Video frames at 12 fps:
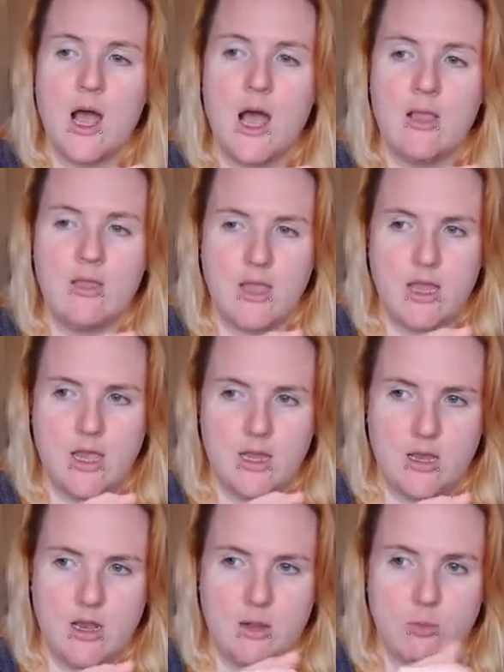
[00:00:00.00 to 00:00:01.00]
And
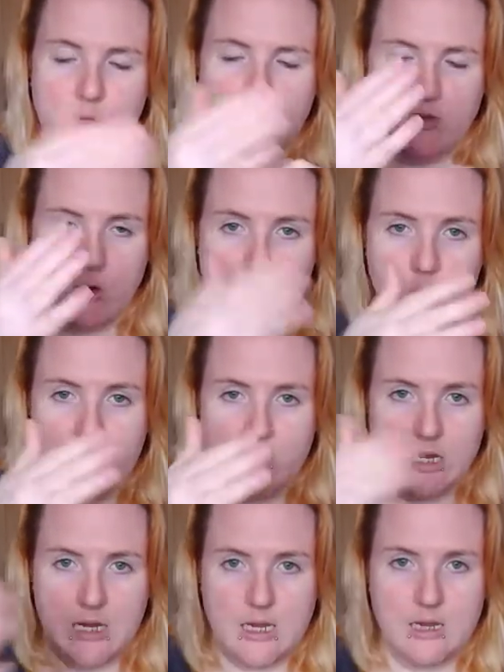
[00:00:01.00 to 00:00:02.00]
then I'm going to
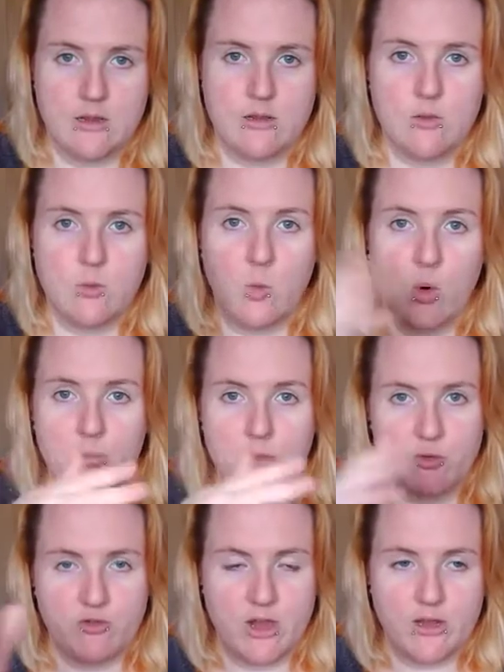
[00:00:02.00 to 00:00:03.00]
alternate what
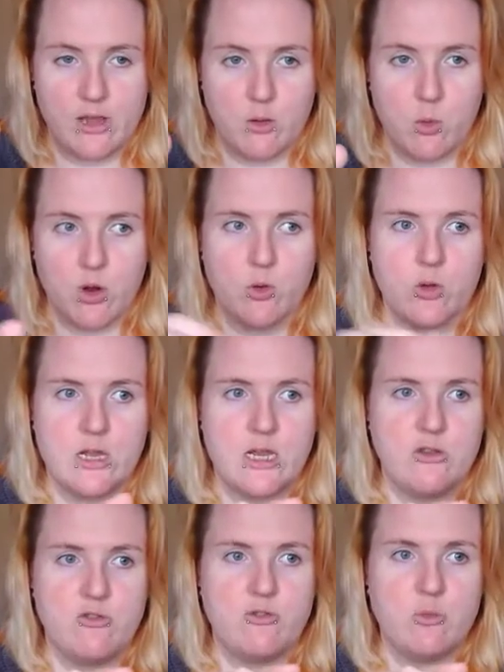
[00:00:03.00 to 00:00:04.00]
project I work on
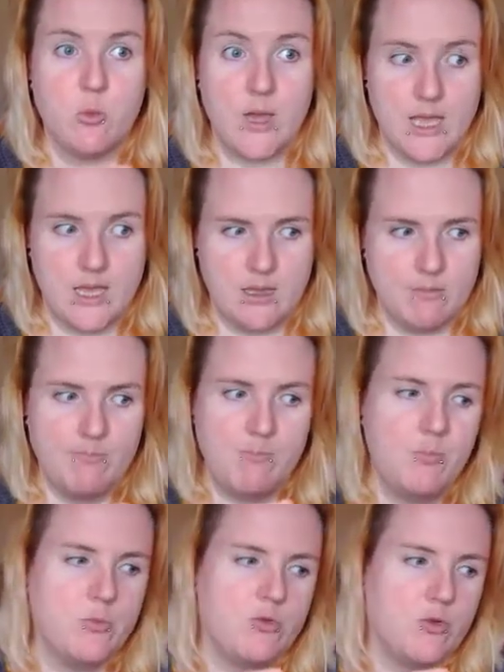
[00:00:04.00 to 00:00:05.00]
each week.
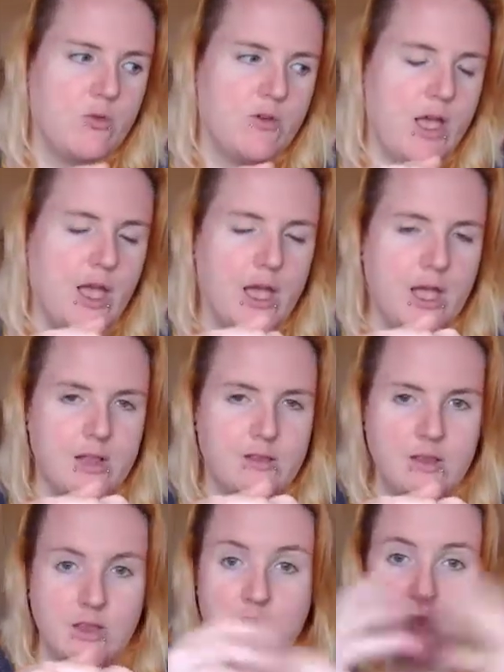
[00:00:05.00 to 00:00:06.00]
So if I had,
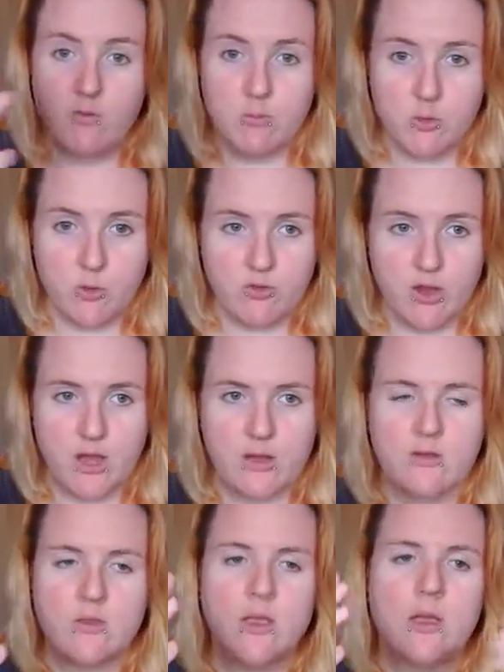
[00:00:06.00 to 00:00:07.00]
say, 7
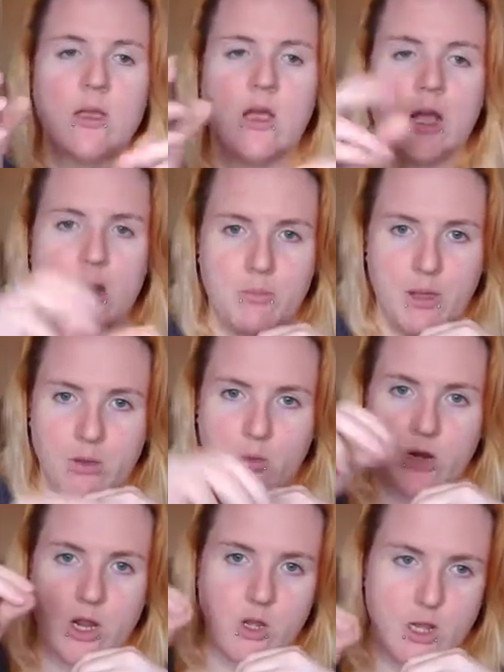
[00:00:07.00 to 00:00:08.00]
projects, I'd pick
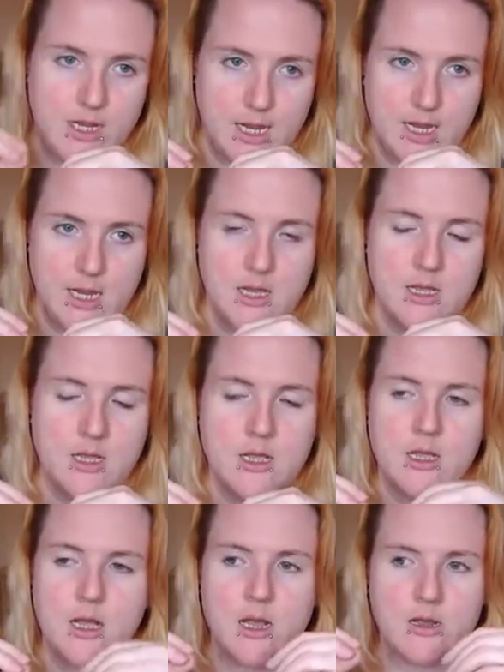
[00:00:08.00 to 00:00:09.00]
one out a day
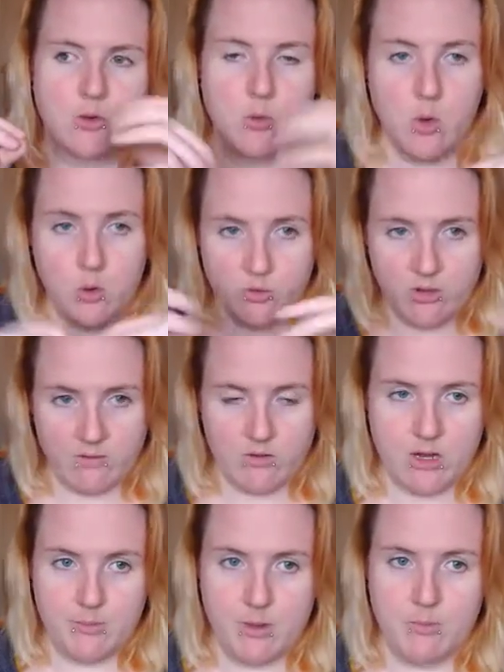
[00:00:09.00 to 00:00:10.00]
until all
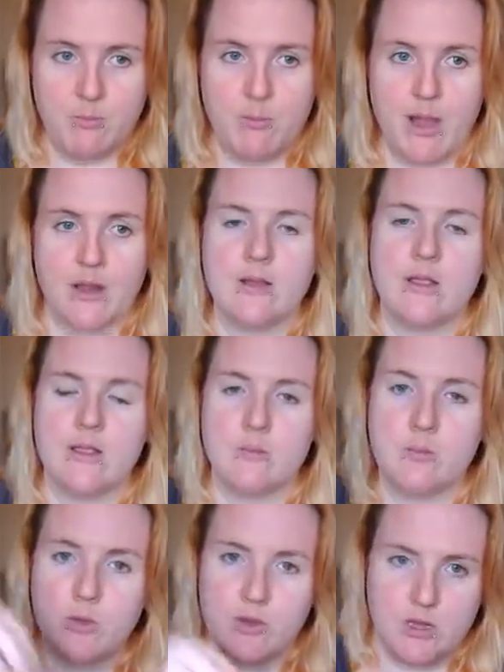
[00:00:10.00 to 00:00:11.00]
7 had been picked, and then
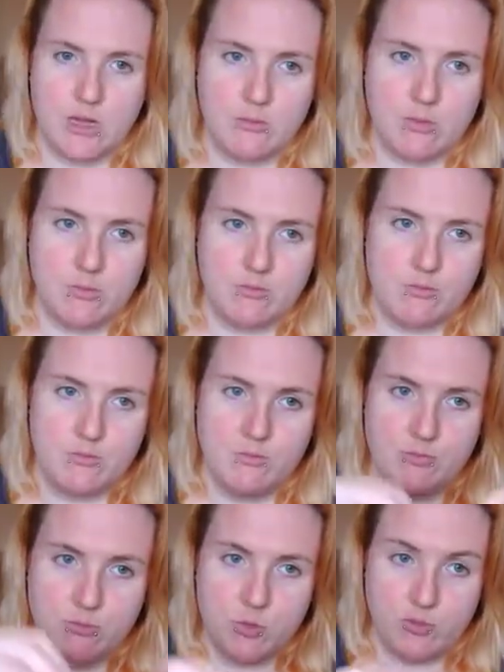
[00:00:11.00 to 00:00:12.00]
put the
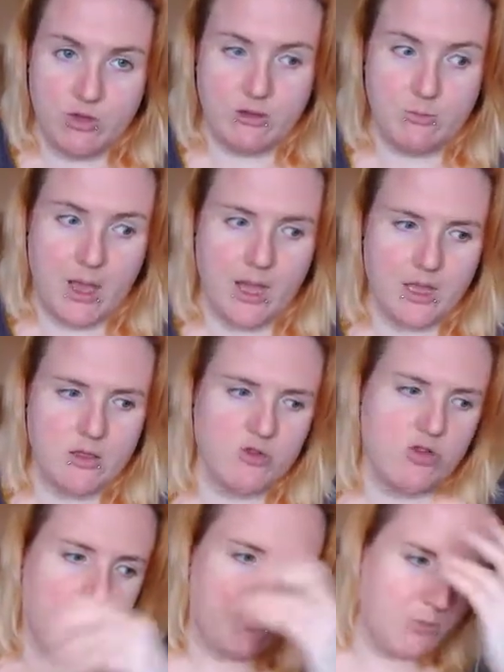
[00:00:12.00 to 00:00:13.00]
projects back in the
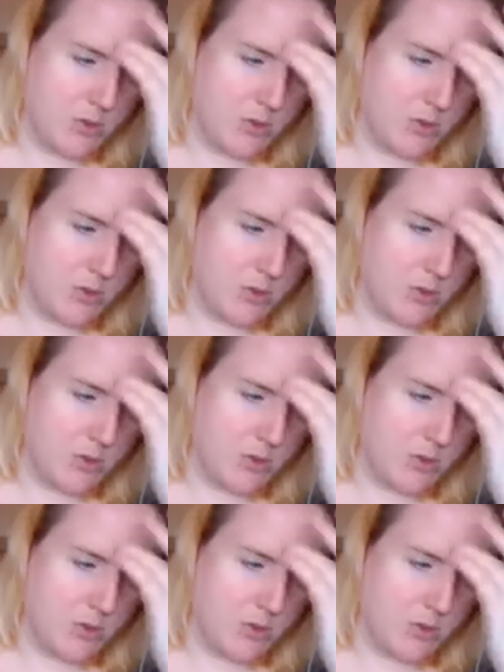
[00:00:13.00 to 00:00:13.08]
jar.